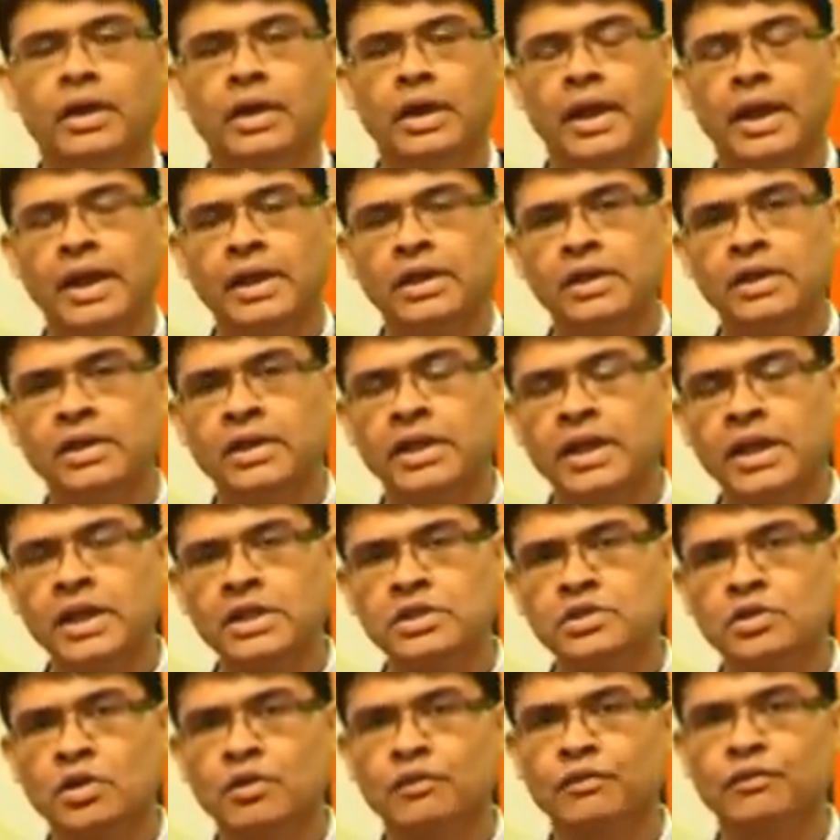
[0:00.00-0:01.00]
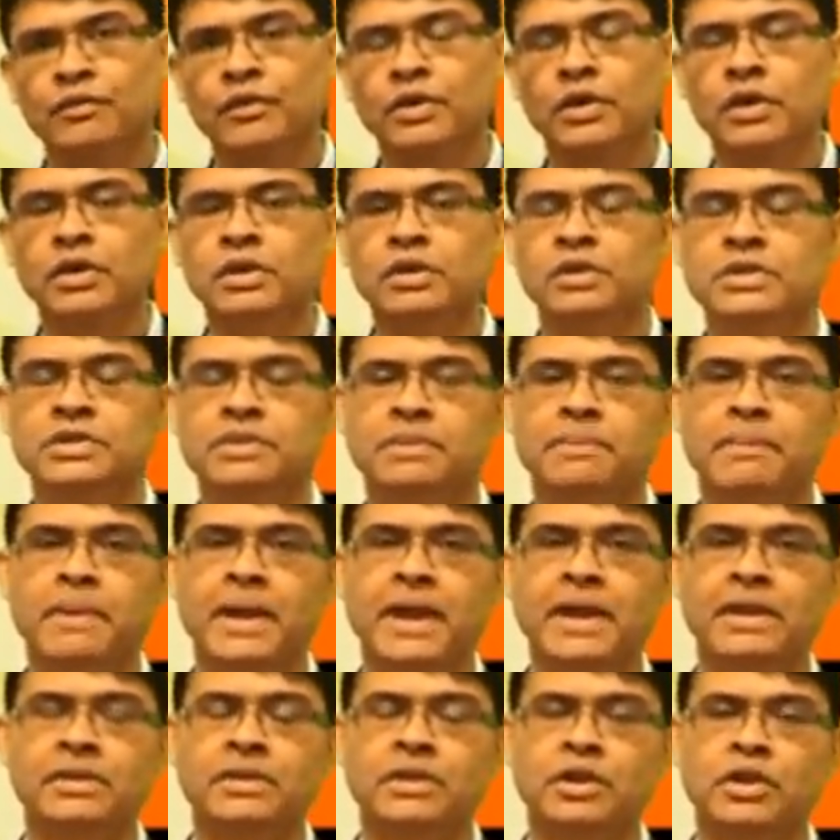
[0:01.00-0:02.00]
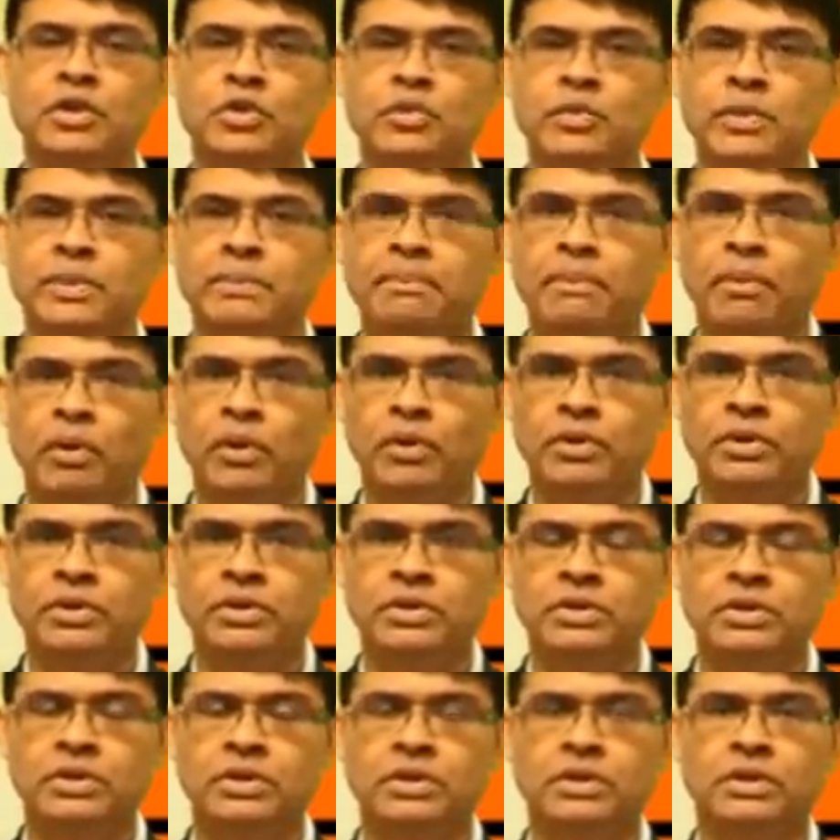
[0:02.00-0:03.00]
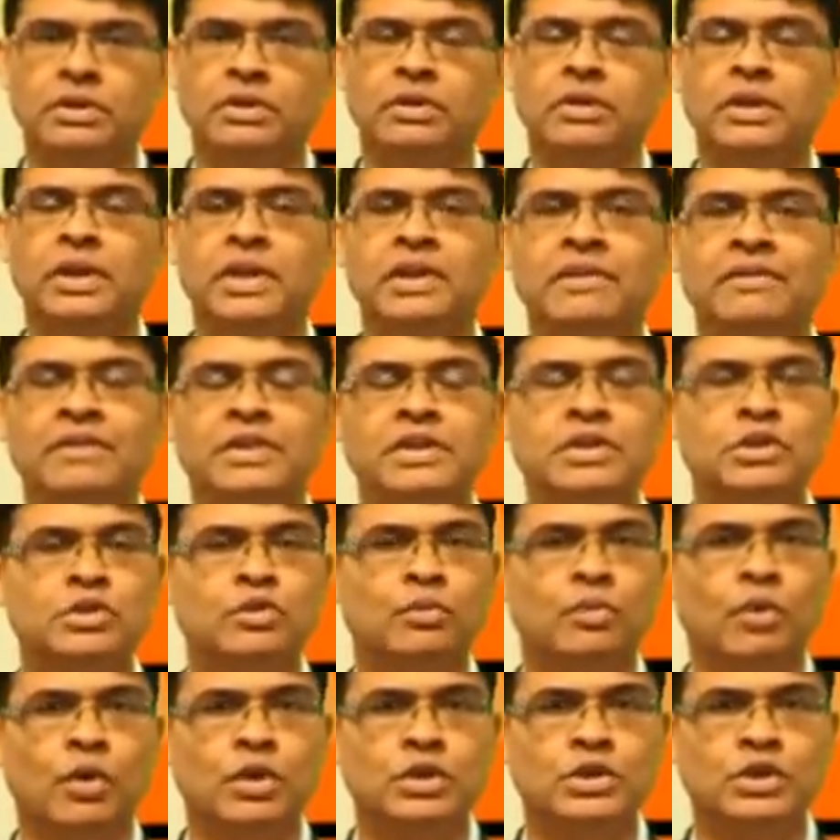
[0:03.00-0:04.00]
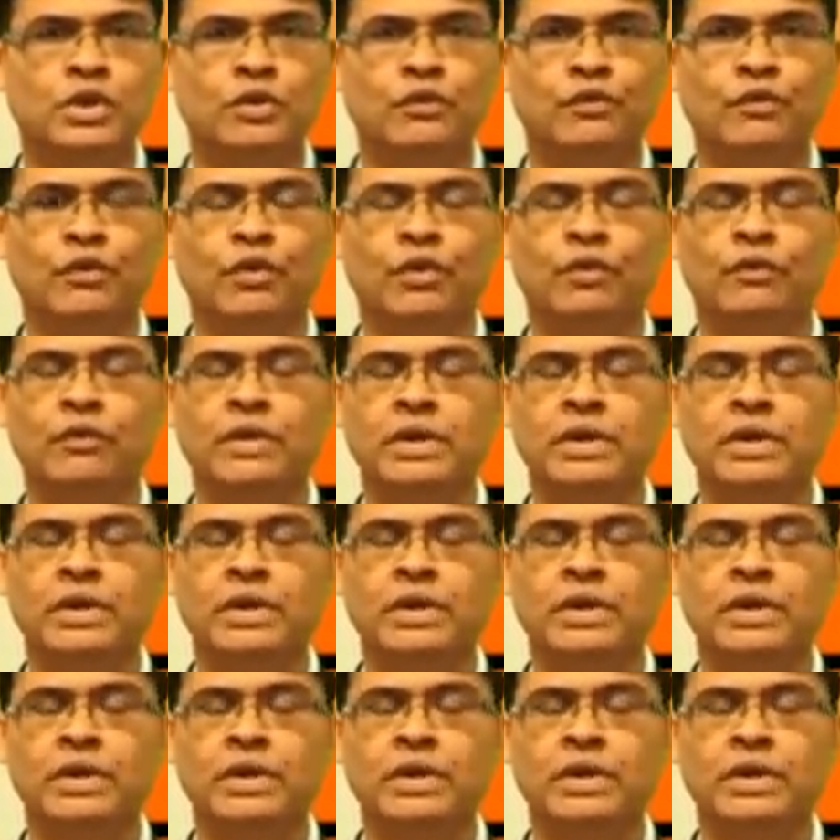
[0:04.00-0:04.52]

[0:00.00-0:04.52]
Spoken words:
And in case of Japan, there are two important events to watch out for.